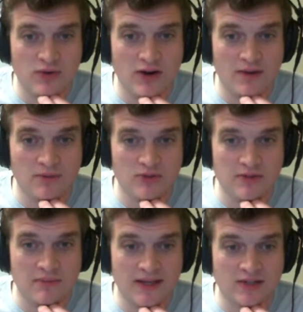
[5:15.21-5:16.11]
I'm
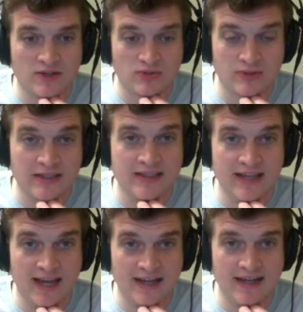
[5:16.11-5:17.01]
doing my green
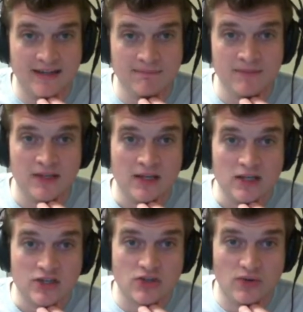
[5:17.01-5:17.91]
editing.
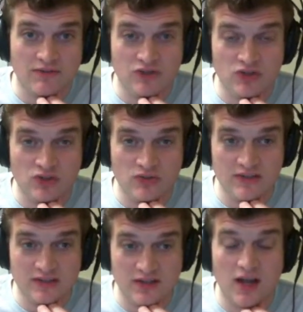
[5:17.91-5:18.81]
So if you
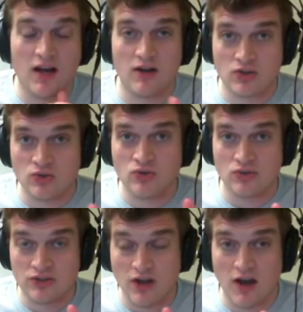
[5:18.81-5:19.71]
use Google
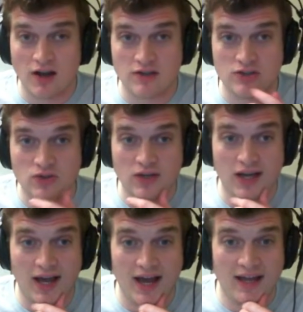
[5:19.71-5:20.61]
Docs, you can
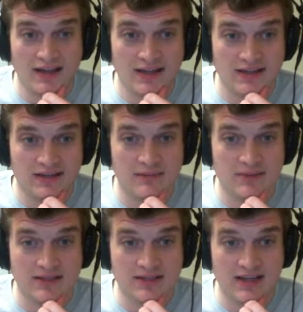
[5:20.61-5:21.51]
highlight the
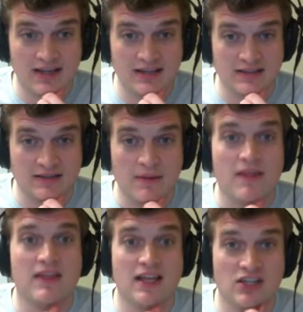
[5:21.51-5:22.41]
mistakes
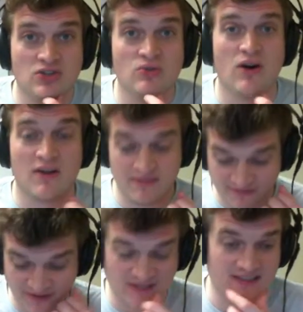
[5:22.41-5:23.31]
that you are
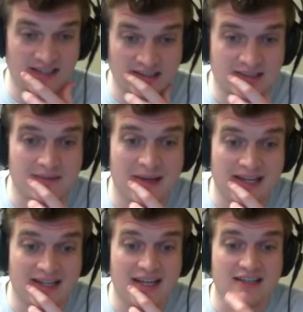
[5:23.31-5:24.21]
fixing to make
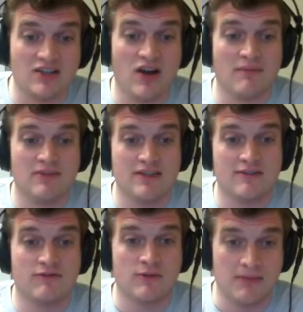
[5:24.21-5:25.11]
it nice and obvious
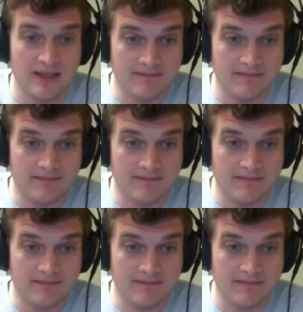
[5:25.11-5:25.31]
for me.